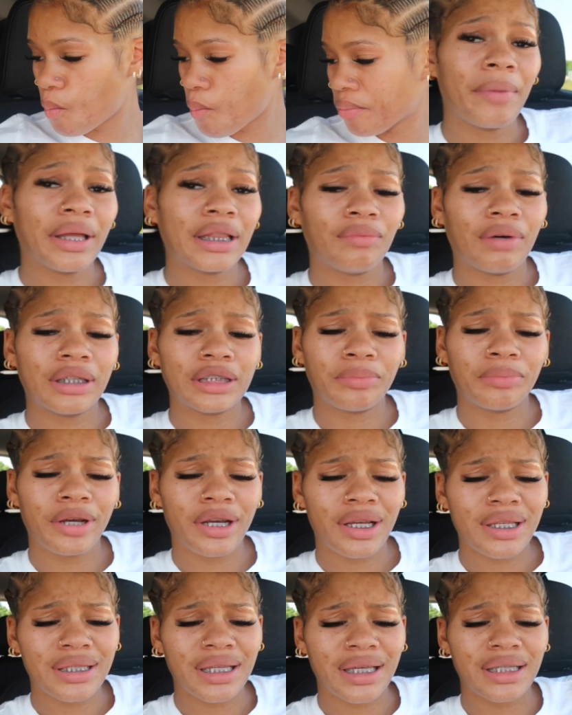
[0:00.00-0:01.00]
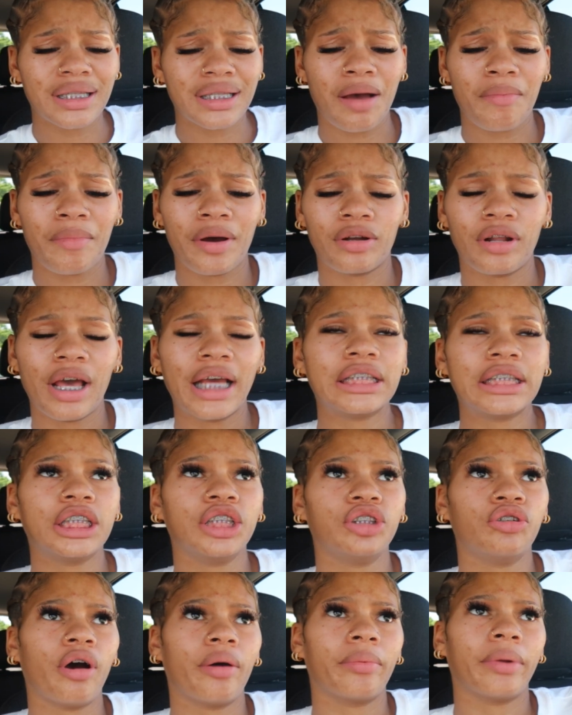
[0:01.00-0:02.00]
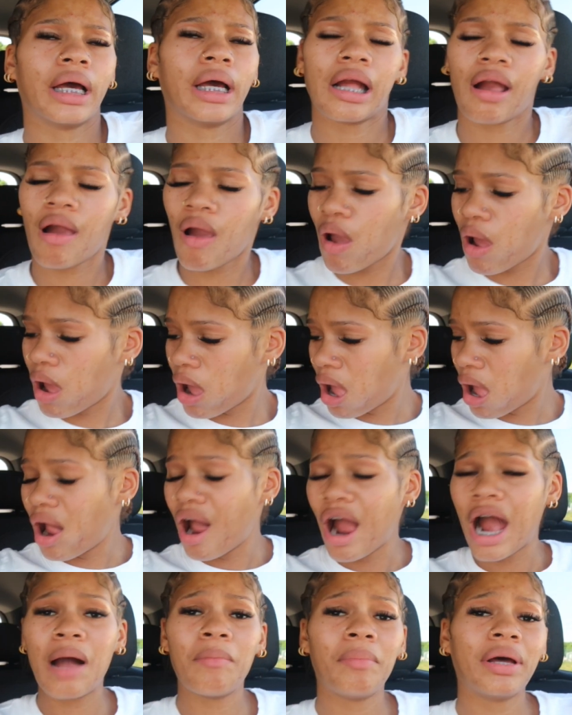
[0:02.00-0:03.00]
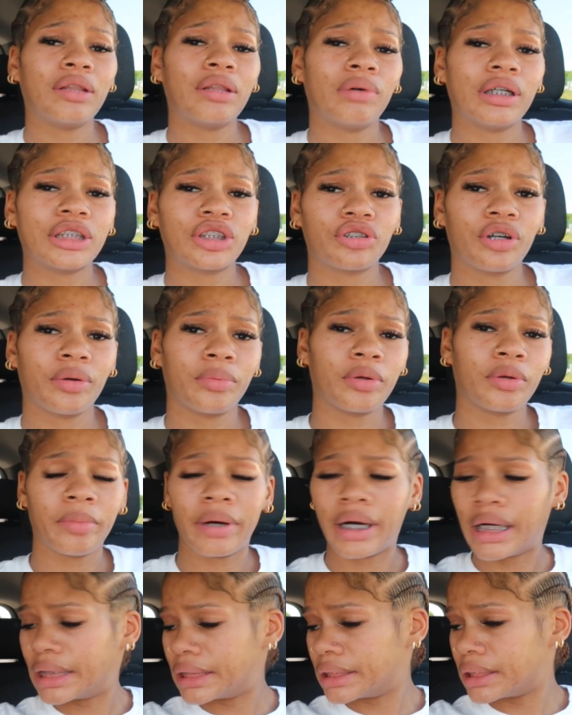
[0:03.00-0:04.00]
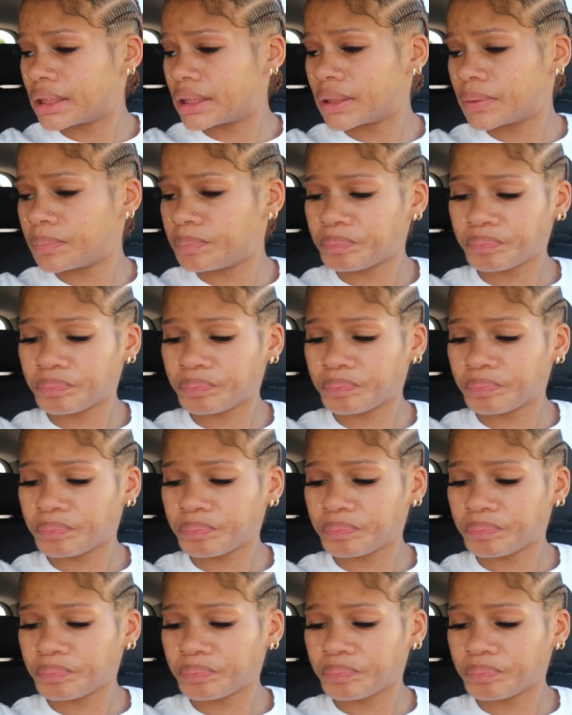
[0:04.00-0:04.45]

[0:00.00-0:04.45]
I'm about to watch America's Next Top Model. Actually, no, I'm not. I'm about to watch Criminal Minds